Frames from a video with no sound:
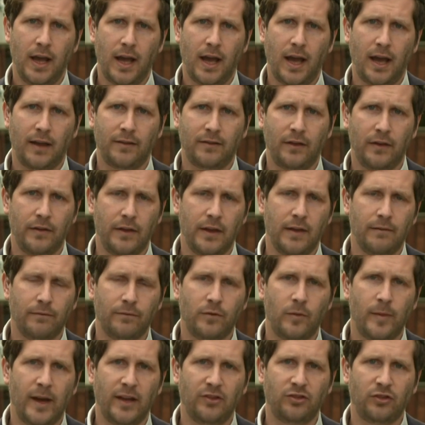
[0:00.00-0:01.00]
uh, to the
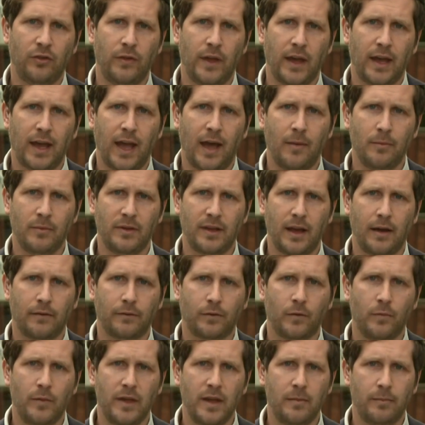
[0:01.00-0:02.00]
information that comes out
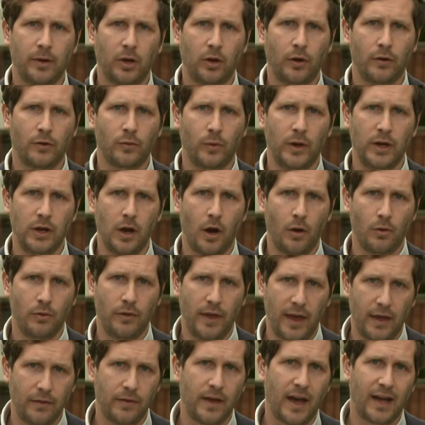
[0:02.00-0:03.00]
from there because we know
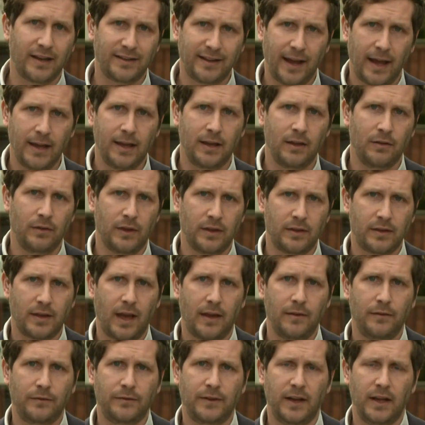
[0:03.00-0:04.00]
that they're taking the
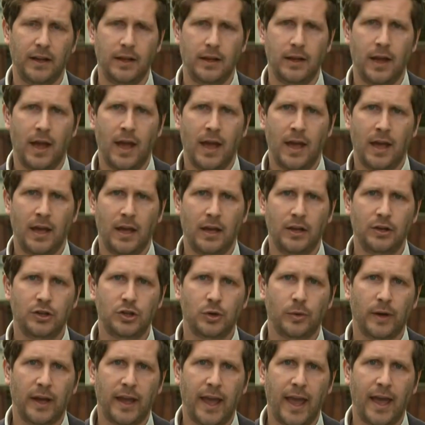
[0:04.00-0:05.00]
safety
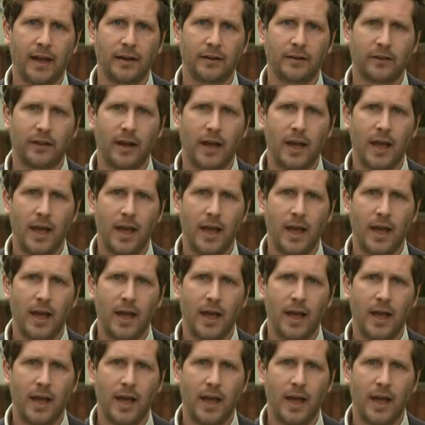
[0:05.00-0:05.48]
into account.